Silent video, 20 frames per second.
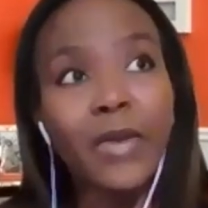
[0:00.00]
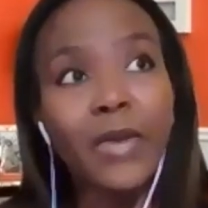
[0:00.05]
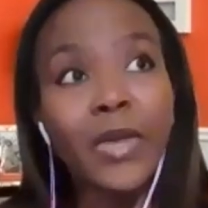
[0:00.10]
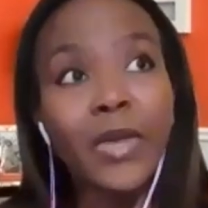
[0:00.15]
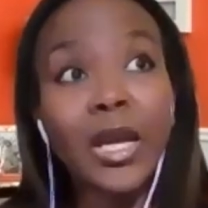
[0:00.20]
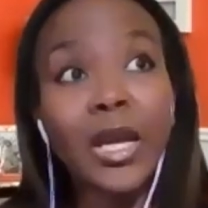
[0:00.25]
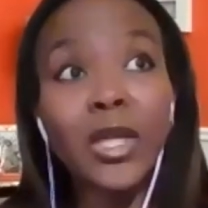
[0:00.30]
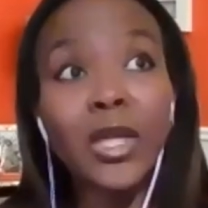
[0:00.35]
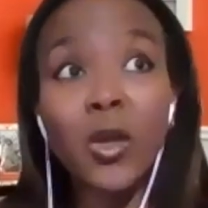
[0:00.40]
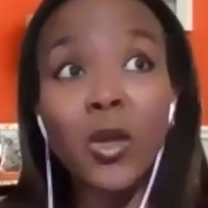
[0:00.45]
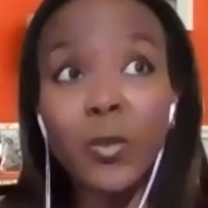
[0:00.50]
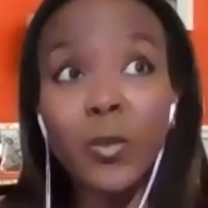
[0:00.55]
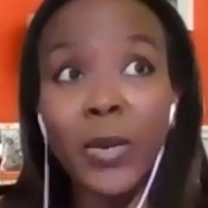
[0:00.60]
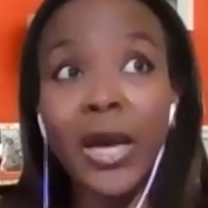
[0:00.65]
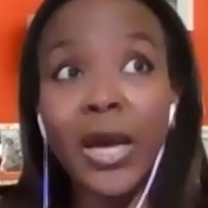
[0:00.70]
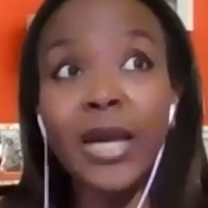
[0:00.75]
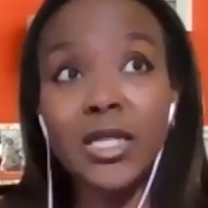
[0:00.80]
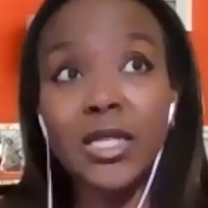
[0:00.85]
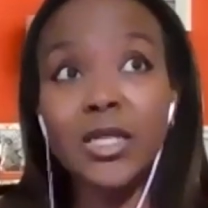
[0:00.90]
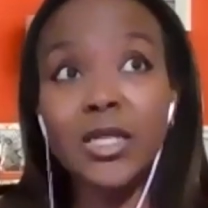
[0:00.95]
And then I go
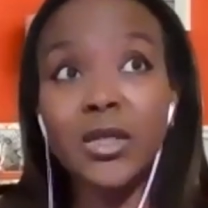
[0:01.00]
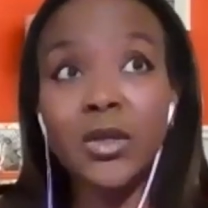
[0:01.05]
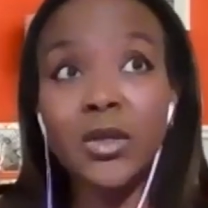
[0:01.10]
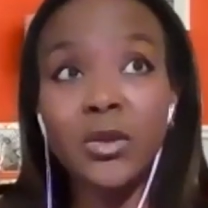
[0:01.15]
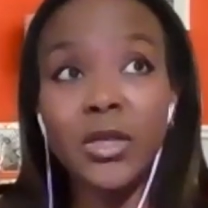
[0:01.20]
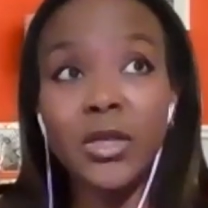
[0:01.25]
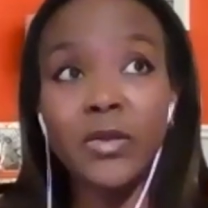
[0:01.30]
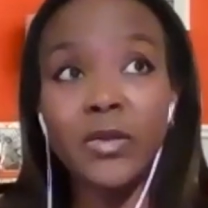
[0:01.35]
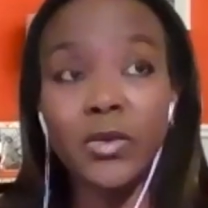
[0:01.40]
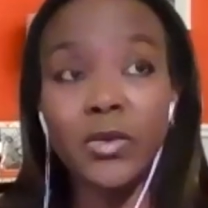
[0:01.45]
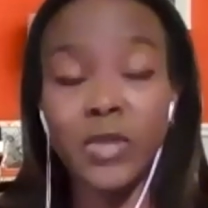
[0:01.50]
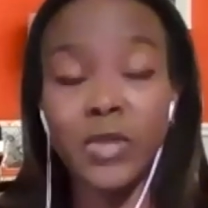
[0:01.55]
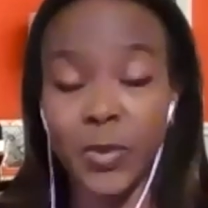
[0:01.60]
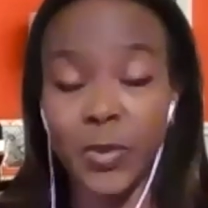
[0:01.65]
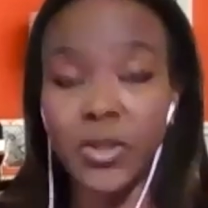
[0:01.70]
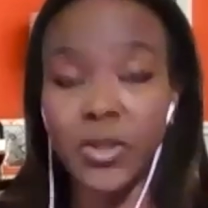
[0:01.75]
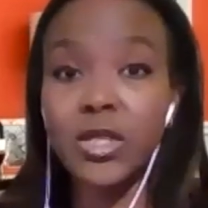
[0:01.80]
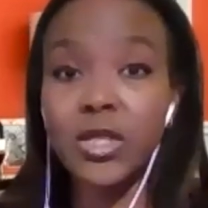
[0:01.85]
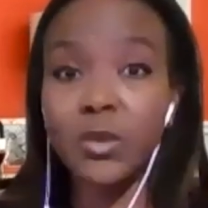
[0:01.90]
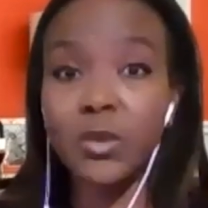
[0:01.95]
back to the
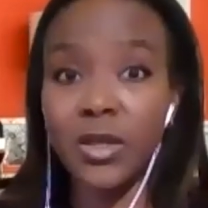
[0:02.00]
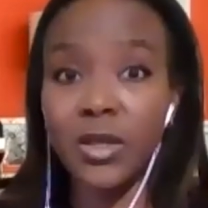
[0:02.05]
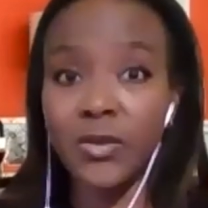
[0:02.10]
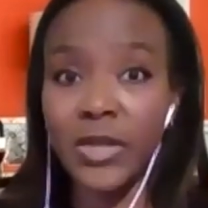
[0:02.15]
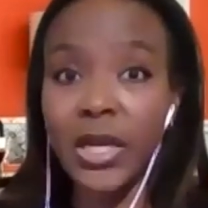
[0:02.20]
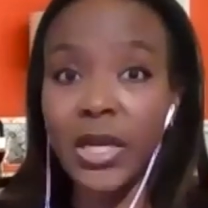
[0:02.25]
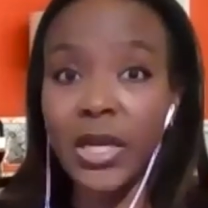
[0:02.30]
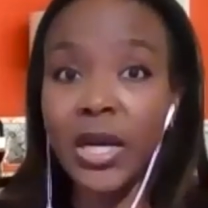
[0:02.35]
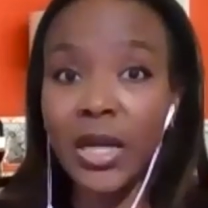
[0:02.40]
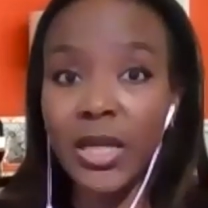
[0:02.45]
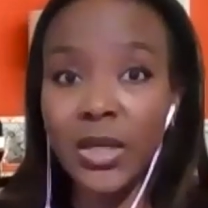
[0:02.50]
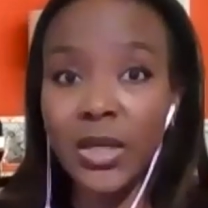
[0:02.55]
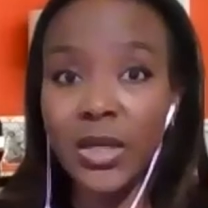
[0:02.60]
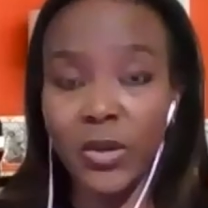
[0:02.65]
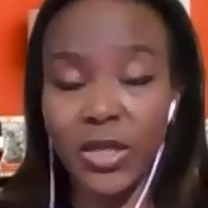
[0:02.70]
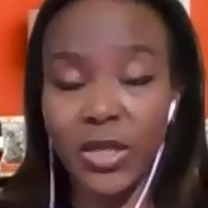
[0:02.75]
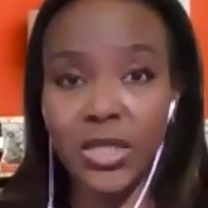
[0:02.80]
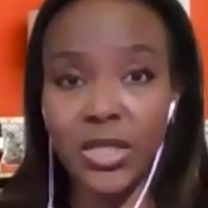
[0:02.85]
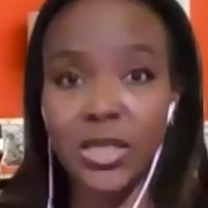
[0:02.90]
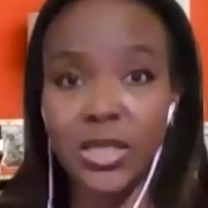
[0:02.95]
response to one of the earlier
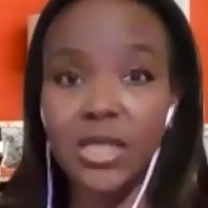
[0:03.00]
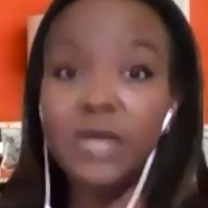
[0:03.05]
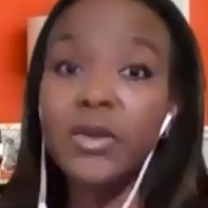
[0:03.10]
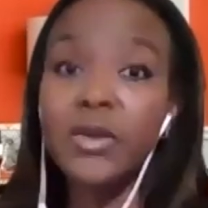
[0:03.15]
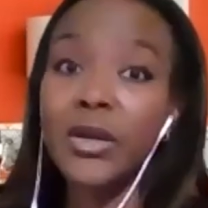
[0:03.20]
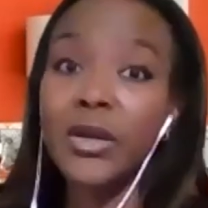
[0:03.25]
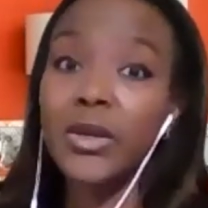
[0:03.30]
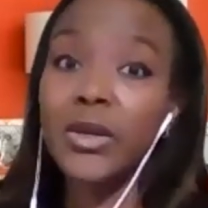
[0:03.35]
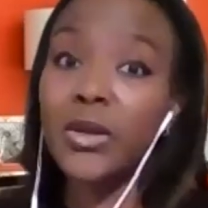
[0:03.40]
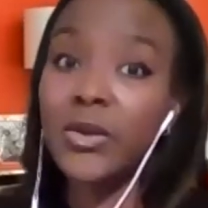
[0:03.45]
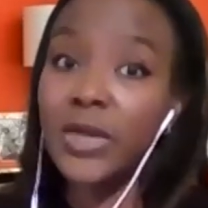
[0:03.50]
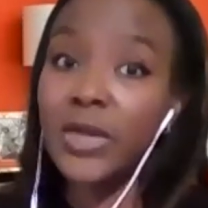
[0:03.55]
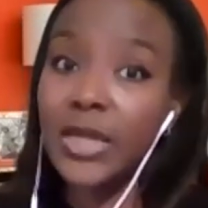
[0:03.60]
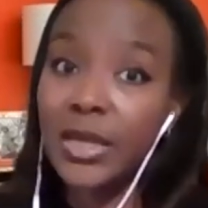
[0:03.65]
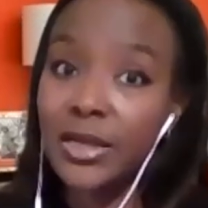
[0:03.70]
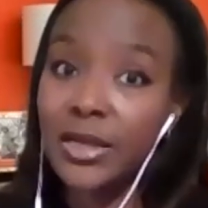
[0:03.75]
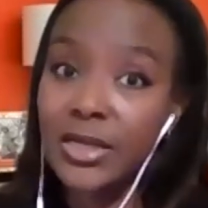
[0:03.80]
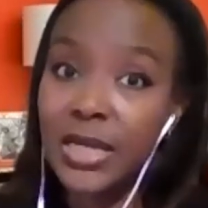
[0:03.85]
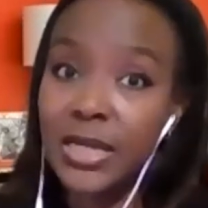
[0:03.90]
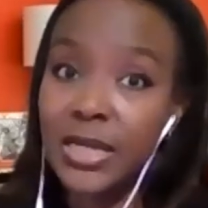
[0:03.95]
questions around
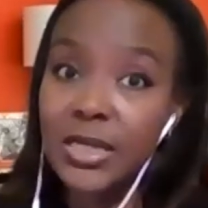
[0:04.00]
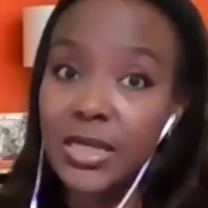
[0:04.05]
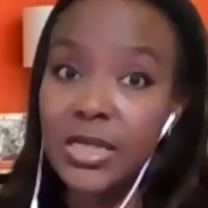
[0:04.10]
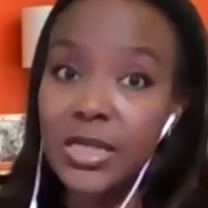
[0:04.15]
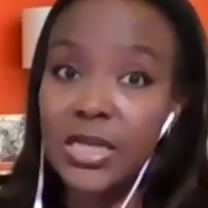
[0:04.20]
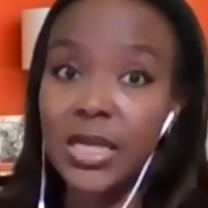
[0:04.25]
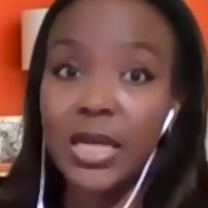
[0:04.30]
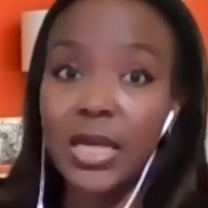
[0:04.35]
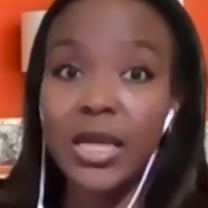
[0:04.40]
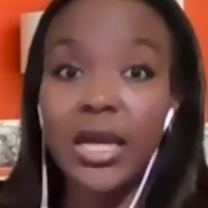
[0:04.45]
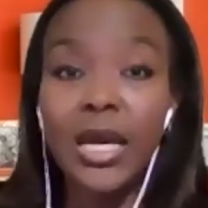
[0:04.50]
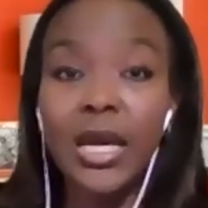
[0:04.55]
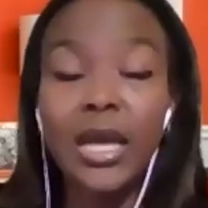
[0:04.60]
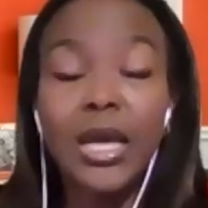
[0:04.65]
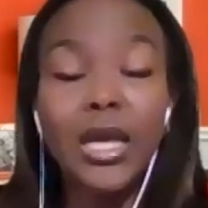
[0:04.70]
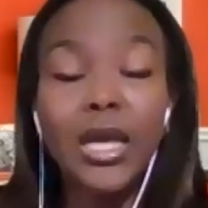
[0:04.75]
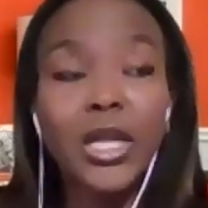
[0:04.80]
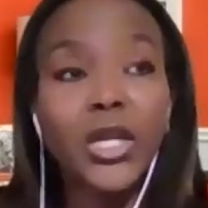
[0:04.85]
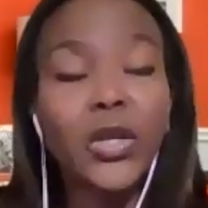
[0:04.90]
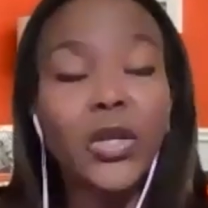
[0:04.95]
owning identity
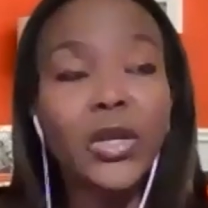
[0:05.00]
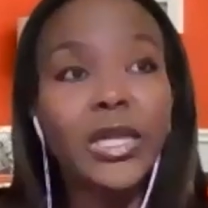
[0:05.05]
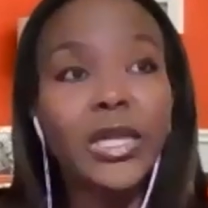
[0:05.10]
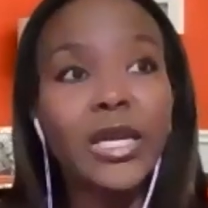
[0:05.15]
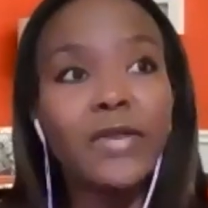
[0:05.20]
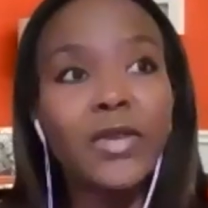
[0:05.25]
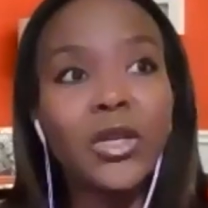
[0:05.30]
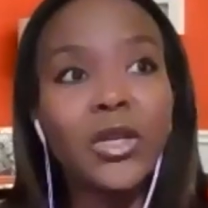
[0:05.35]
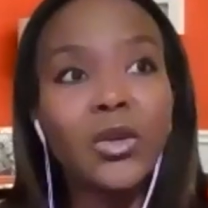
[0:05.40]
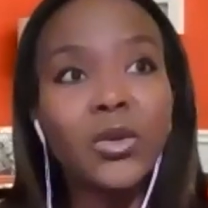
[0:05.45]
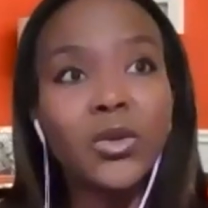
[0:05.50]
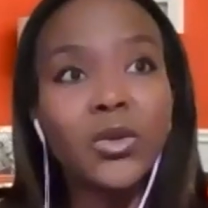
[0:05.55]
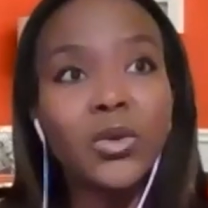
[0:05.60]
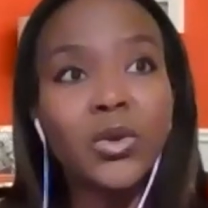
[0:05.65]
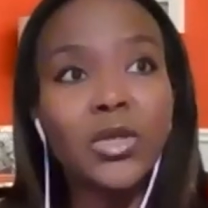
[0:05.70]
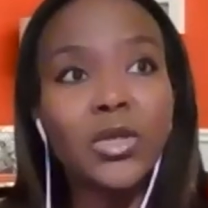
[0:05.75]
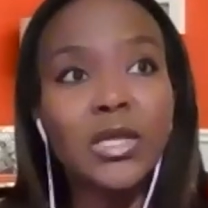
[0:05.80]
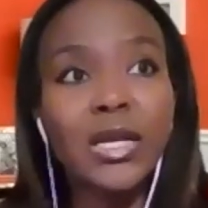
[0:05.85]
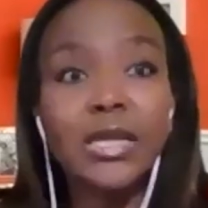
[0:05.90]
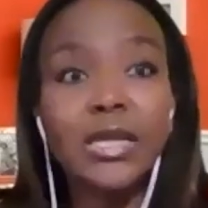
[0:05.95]
you know, giving your
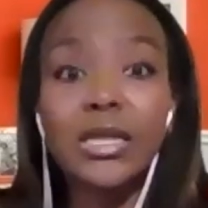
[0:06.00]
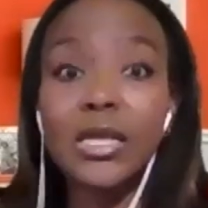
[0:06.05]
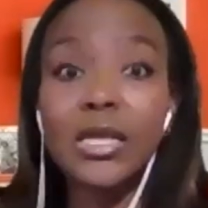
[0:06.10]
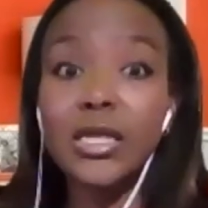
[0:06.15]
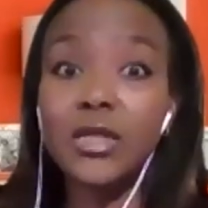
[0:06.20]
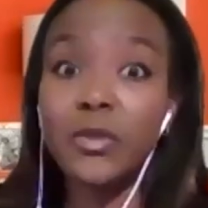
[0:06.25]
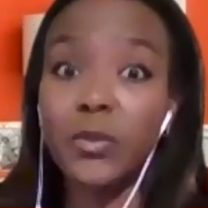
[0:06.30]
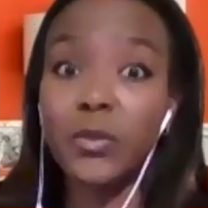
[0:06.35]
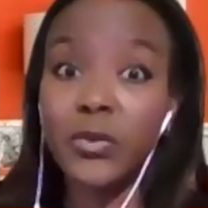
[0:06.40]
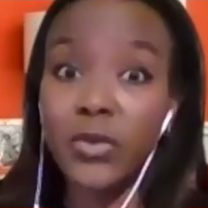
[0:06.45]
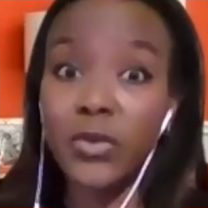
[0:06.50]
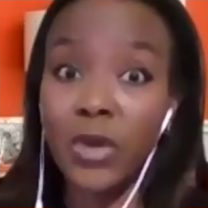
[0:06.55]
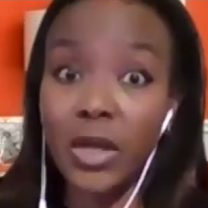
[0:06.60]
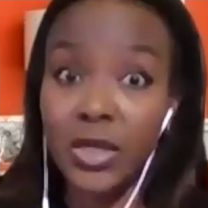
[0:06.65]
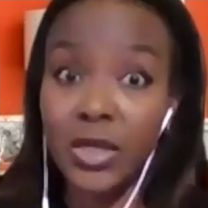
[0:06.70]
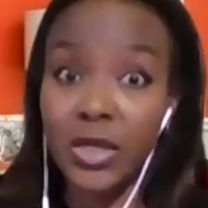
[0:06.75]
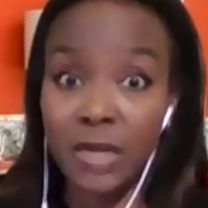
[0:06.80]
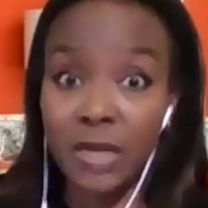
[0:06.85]
daughter that sense of pride.